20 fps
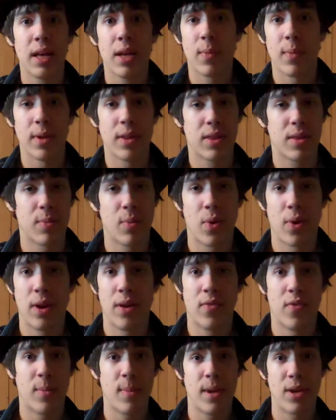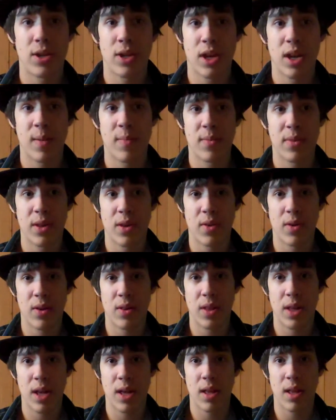Once more information comes out
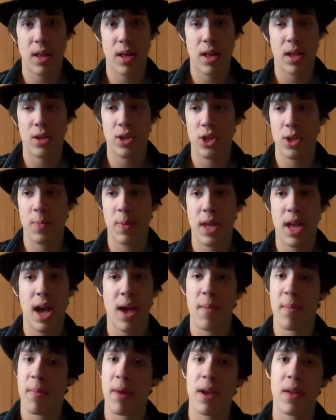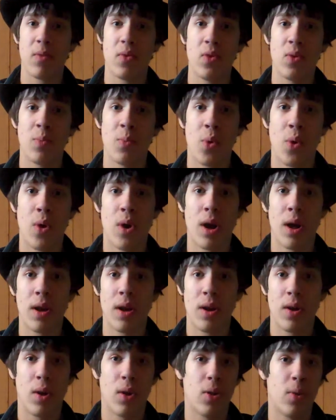on the NGP, I might do more on
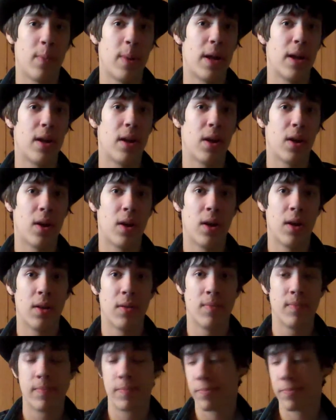it, all depending on